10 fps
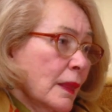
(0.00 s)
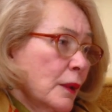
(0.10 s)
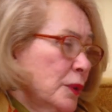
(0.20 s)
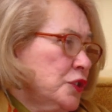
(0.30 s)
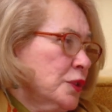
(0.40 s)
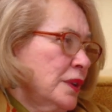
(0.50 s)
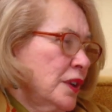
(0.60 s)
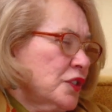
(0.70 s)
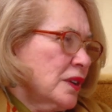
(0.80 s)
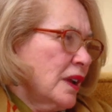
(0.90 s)
which you
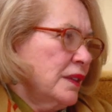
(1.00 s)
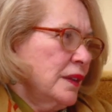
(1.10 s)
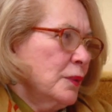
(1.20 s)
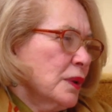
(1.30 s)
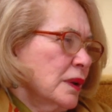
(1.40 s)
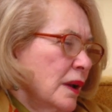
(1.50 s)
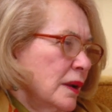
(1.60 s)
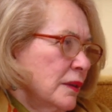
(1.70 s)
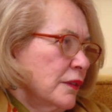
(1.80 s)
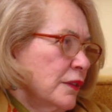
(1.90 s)
initially, I think, were
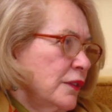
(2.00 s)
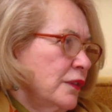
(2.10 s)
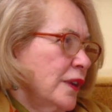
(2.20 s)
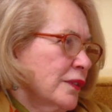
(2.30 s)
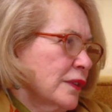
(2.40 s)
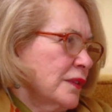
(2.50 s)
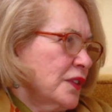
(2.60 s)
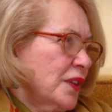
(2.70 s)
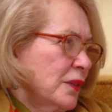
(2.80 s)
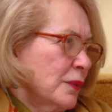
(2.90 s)
not in favor of.
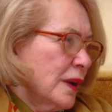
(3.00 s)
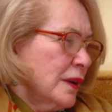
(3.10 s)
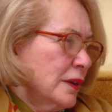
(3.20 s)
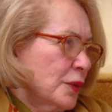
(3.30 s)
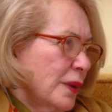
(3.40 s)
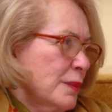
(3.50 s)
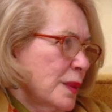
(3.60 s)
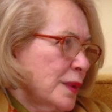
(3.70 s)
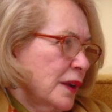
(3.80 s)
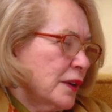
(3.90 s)
Is that right? Do I
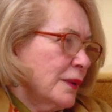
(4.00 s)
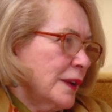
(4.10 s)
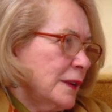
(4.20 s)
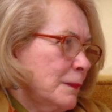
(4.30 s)
remember that correctly?